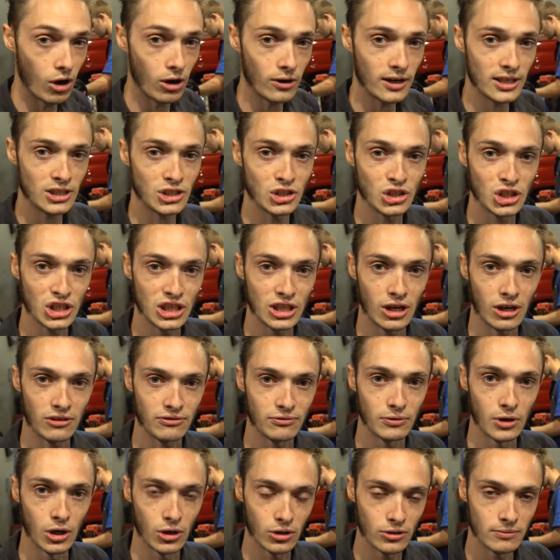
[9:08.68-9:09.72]
RSG
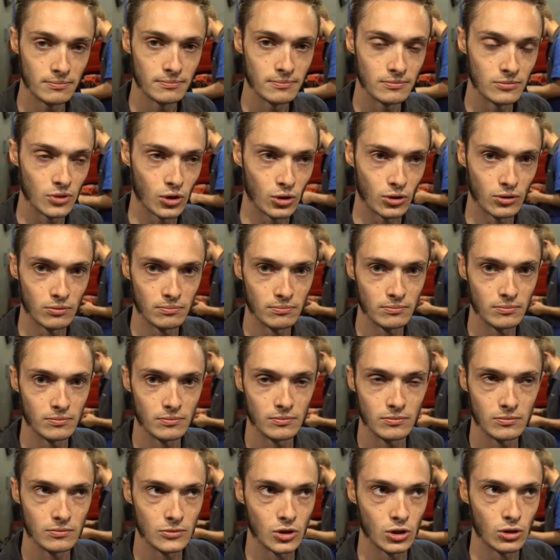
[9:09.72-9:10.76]
Off-Road, or
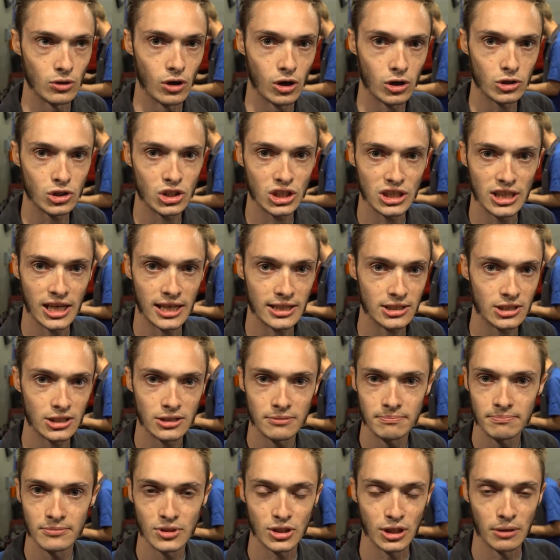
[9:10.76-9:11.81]

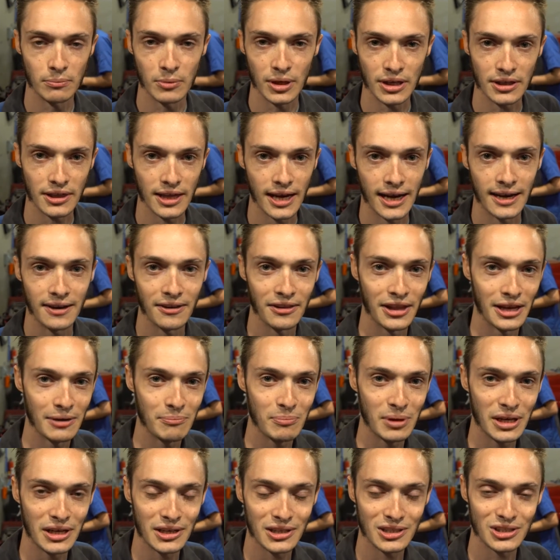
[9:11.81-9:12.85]
RGS, something like that, they
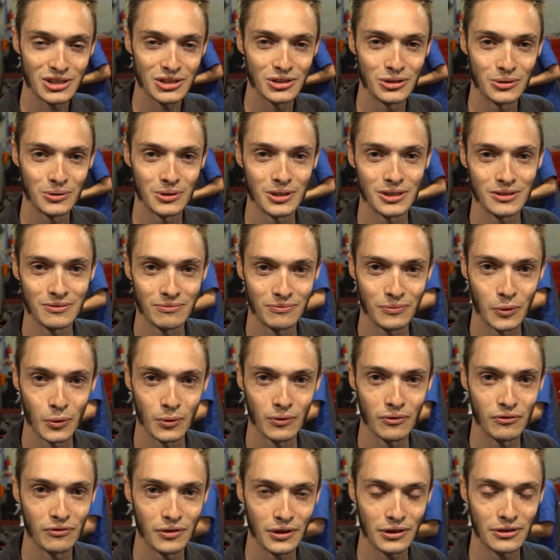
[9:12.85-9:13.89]
beat us to the
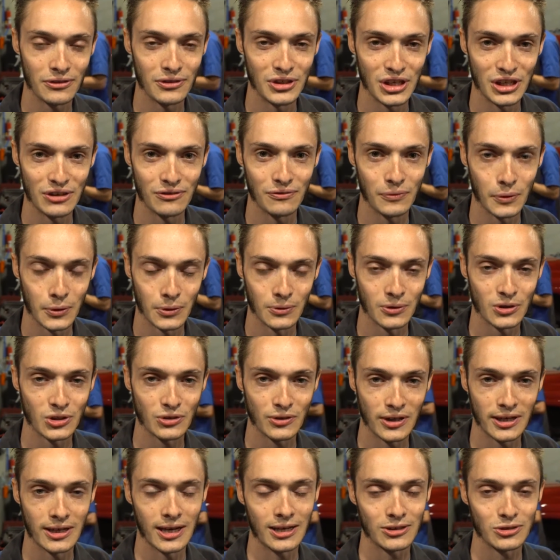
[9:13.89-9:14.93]
5th gen 4Runner
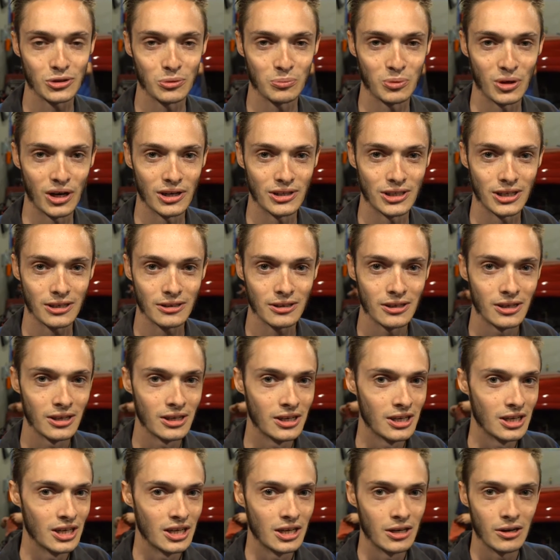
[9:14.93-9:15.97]
straight axle project
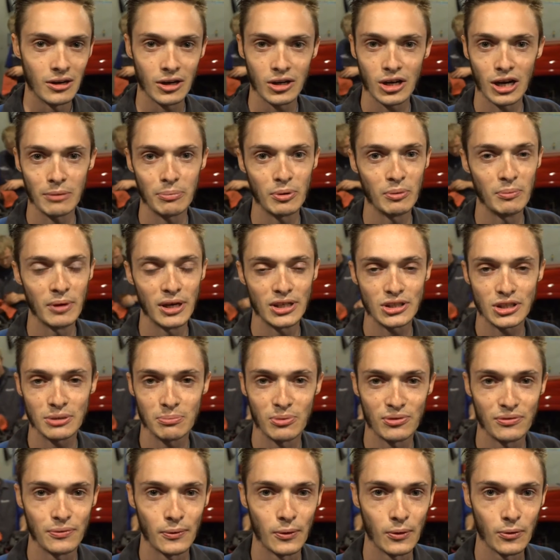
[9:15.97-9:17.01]
a couple months
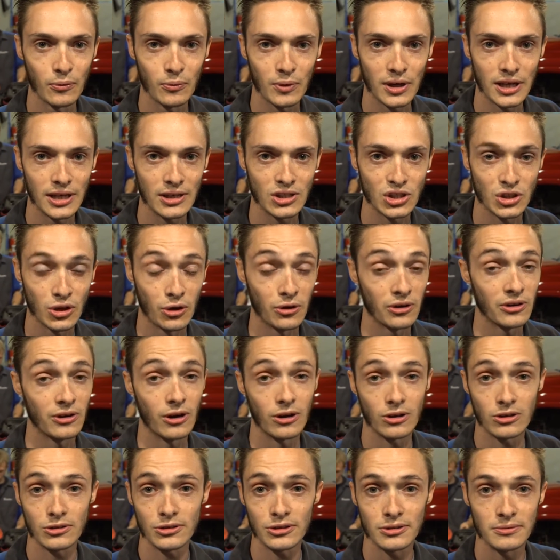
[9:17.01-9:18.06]
before we started
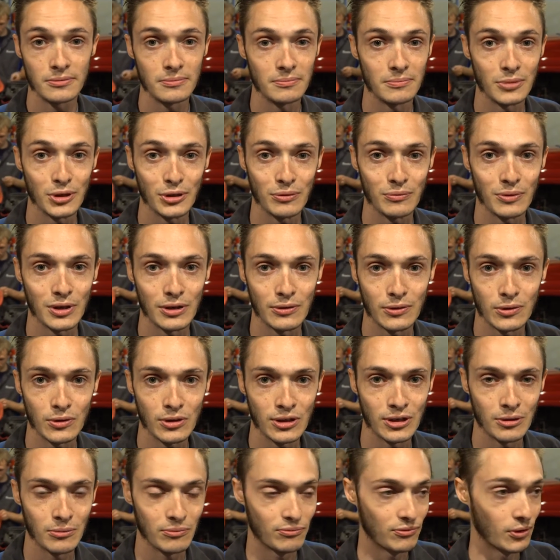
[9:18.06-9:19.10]
ours. But we
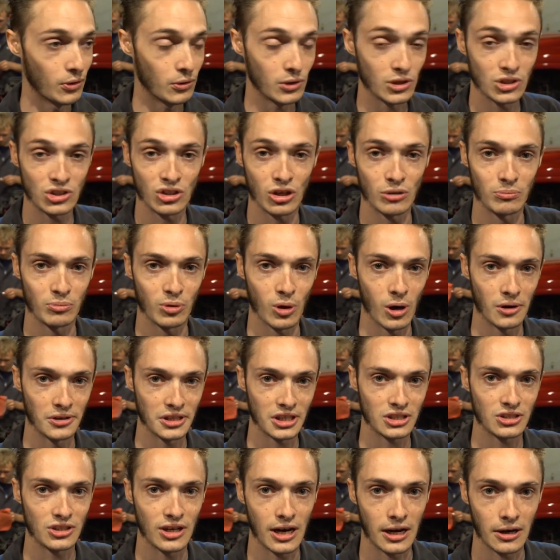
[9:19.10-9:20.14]
were, you know, focused on
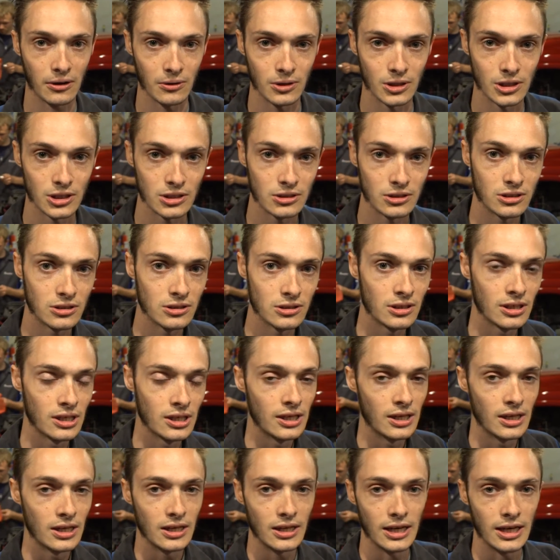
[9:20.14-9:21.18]
Project Sacrilege
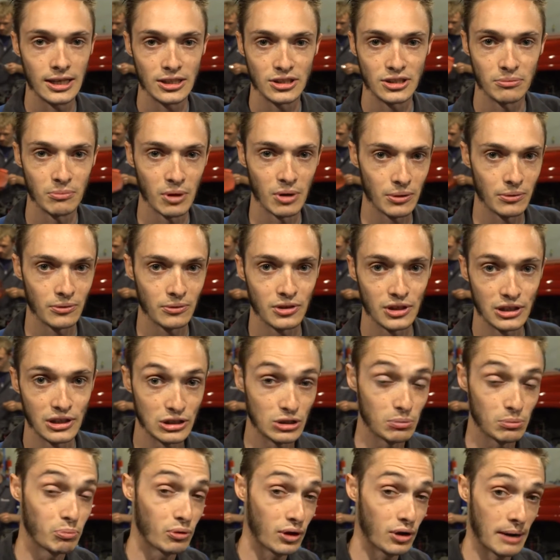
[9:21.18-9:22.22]
and some other
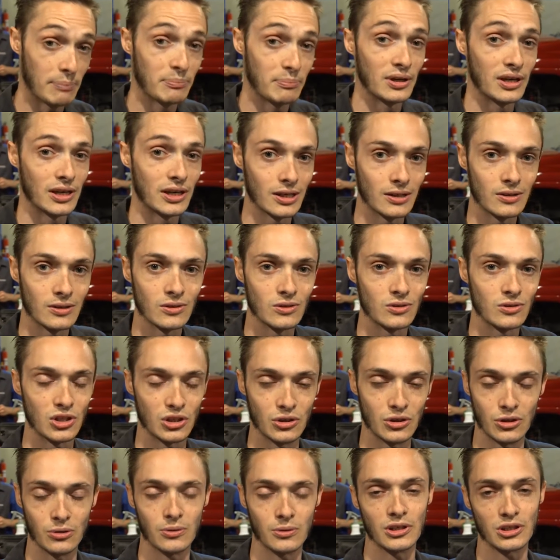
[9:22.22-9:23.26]
things, prepping
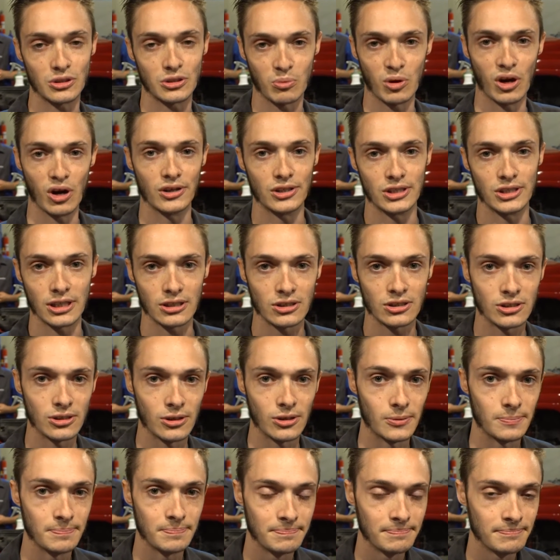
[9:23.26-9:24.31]
to do this project.
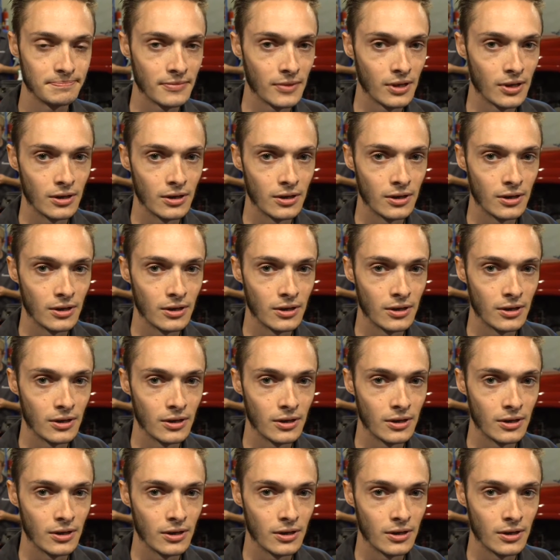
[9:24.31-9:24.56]
So